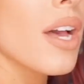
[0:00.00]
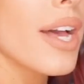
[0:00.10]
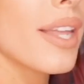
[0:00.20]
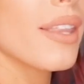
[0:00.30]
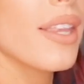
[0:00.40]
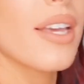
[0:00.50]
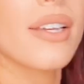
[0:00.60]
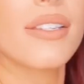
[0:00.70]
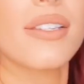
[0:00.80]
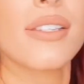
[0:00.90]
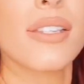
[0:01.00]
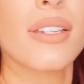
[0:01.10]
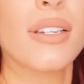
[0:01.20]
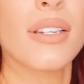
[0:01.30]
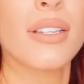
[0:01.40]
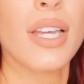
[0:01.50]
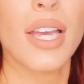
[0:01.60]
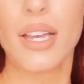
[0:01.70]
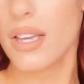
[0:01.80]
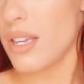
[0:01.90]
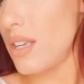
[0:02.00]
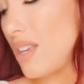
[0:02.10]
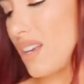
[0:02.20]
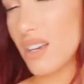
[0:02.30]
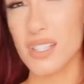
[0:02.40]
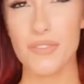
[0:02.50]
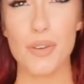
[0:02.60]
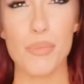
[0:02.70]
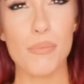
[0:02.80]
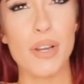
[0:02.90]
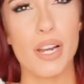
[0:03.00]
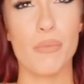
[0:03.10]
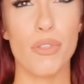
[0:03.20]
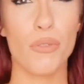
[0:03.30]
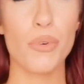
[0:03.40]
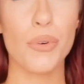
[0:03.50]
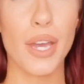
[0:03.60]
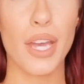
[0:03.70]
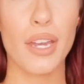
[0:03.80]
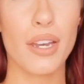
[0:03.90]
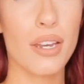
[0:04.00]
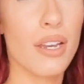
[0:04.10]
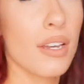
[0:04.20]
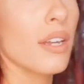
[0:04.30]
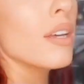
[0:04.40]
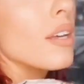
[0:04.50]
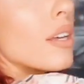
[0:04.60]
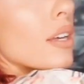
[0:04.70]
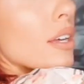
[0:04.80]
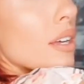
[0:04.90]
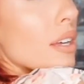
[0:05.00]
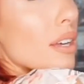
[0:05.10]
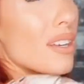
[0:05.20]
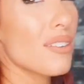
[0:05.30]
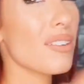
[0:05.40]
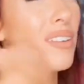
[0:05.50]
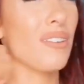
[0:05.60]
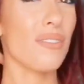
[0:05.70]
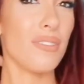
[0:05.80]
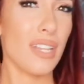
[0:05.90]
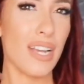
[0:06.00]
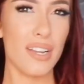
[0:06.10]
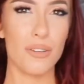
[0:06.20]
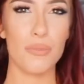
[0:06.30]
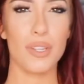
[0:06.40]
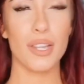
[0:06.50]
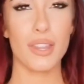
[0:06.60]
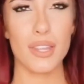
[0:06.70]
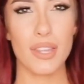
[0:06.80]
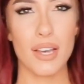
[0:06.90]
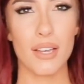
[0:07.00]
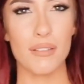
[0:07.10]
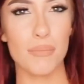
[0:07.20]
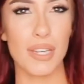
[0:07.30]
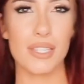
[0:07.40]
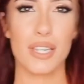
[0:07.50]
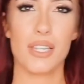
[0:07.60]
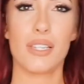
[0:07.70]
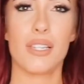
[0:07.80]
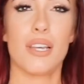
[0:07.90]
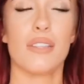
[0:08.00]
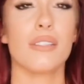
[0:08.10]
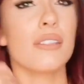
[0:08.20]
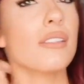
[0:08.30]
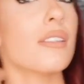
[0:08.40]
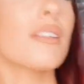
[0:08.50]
on this. Like, because if I put my arm through it, I don't know. Like, I don't really think that makes any sense.